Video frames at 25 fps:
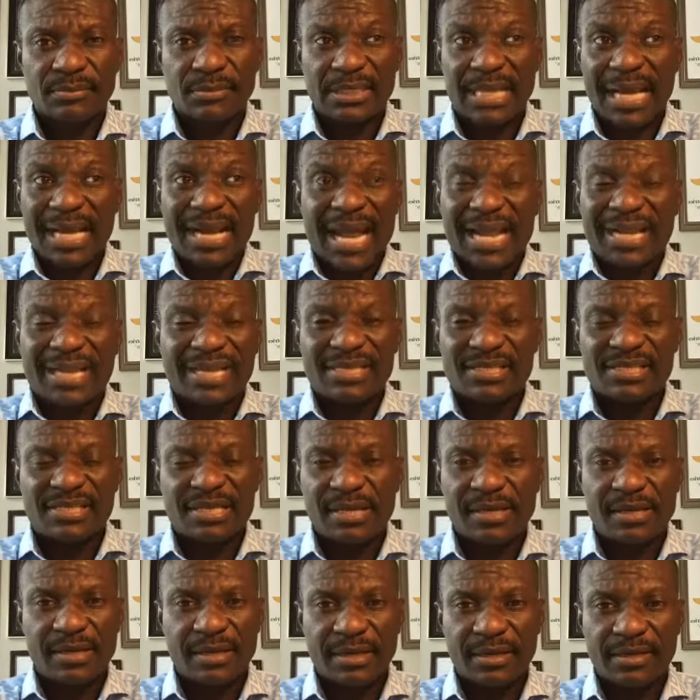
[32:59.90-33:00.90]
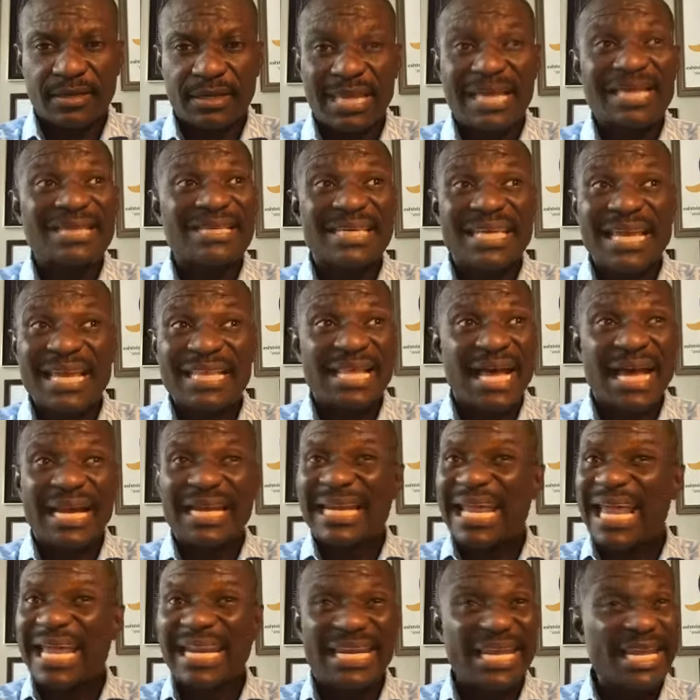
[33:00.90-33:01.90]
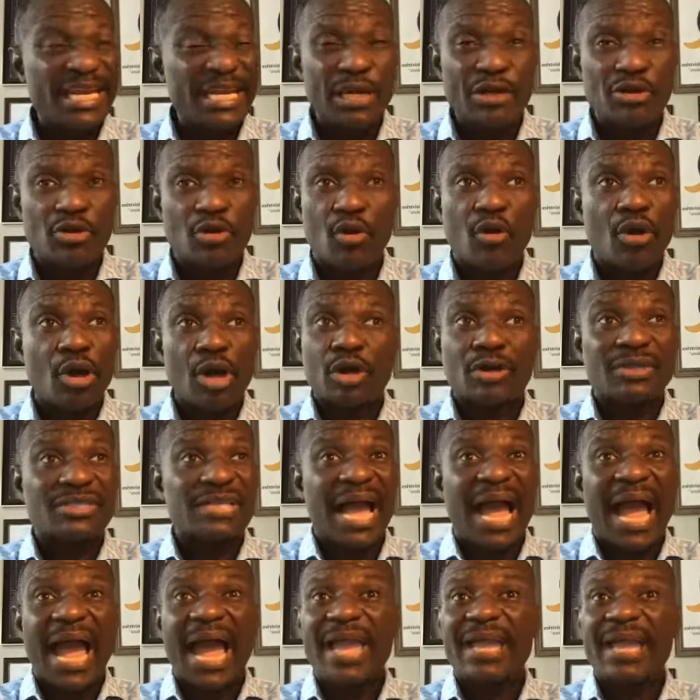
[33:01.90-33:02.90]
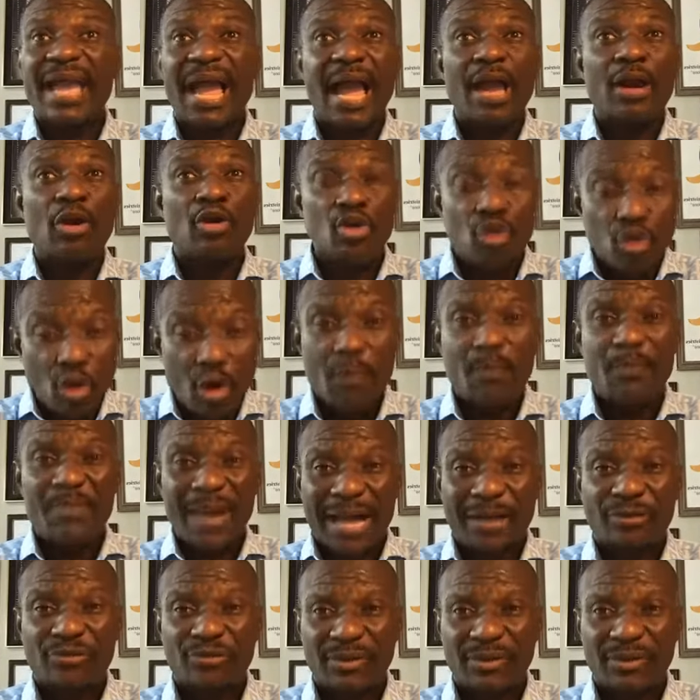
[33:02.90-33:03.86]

that I can see here. It's either they didn't know, because I look back